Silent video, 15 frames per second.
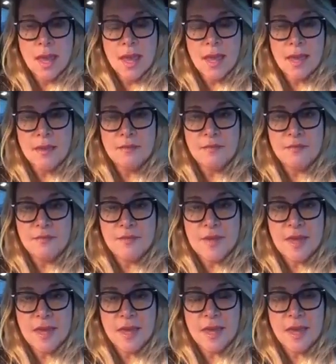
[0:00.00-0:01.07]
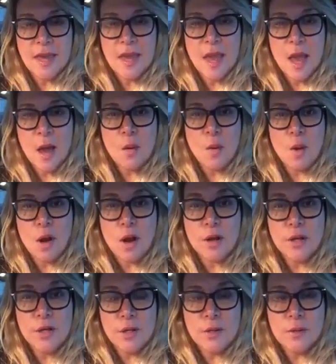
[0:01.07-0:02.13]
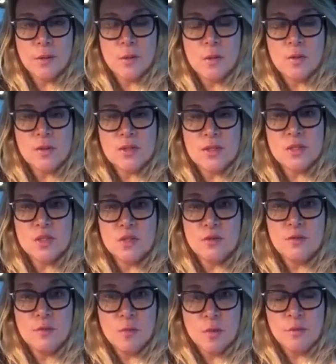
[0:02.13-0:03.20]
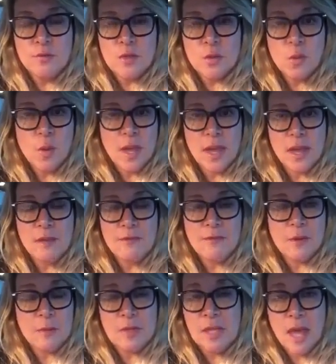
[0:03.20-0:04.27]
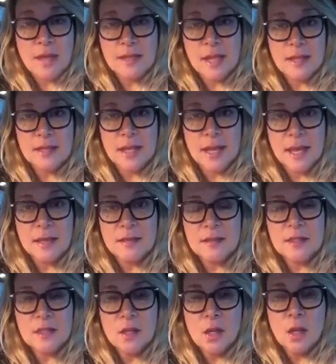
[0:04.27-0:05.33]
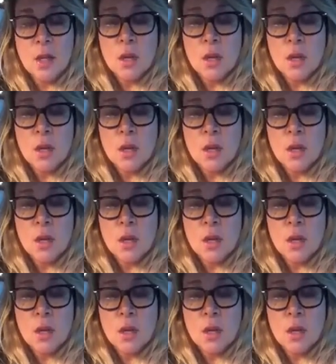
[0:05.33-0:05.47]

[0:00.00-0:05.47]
Hey, Fee, how are you since you've moved away from La La Land?